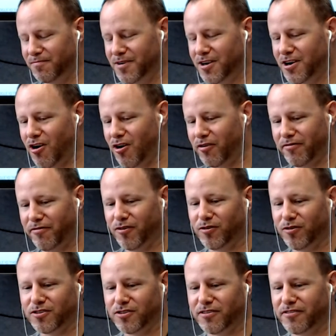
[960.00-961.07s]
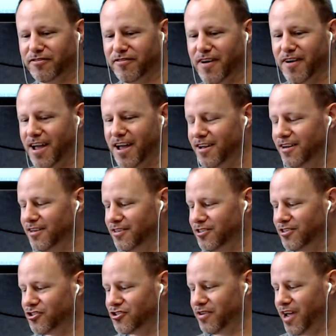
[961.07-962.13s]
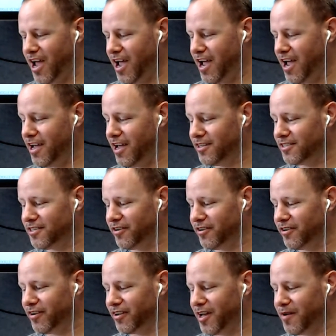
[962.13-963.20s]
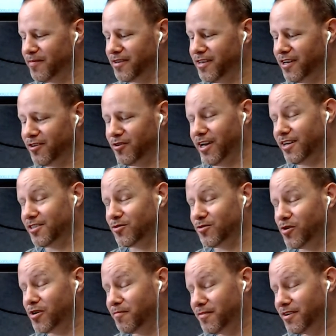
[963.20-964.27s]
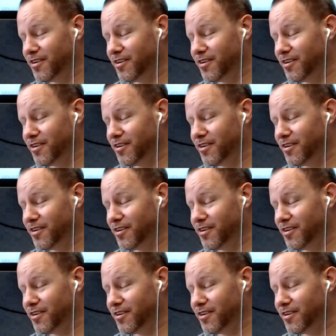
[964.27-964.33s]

cartfuls of hay and stuff like that, but yet you can't swim.